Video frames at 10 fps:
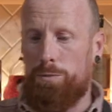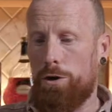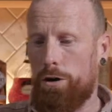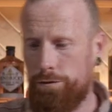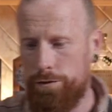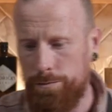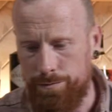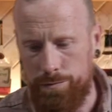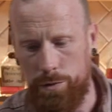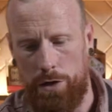enough
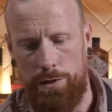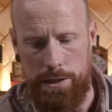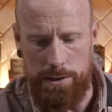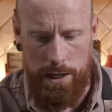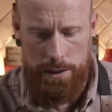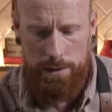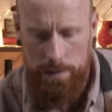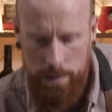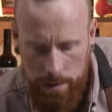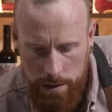on that side.
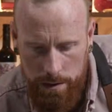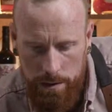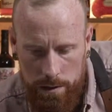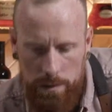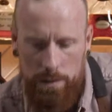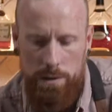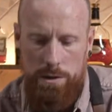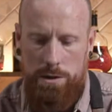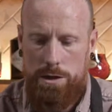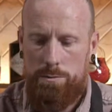
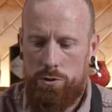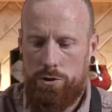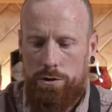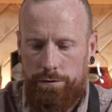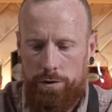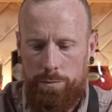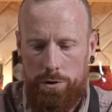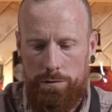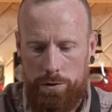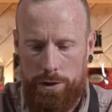I'm just going to flip it
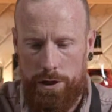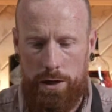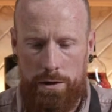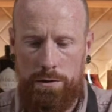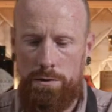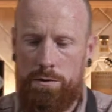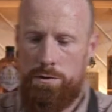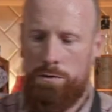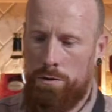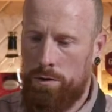over again.
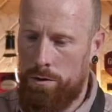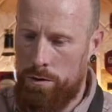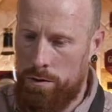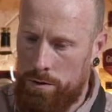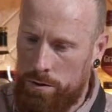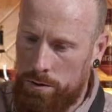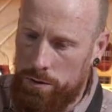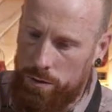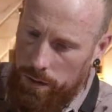Do